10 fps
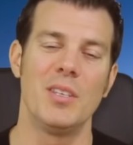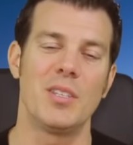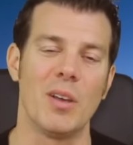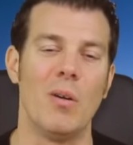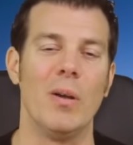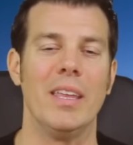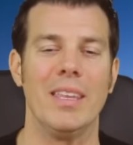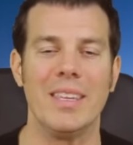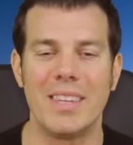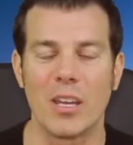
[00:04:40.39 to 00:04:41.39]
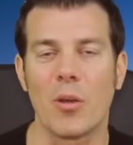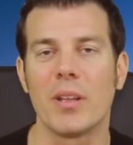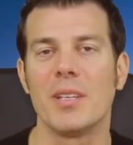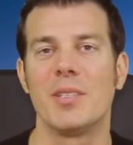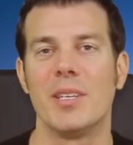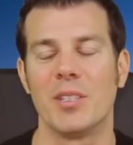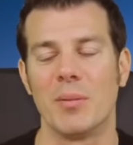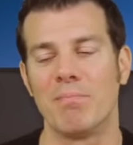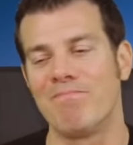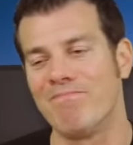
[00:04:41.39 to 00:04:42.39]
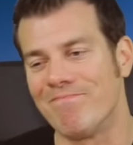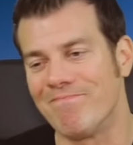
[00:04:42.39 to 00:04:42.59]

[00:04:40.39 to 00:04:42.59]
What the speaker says: So the criticism,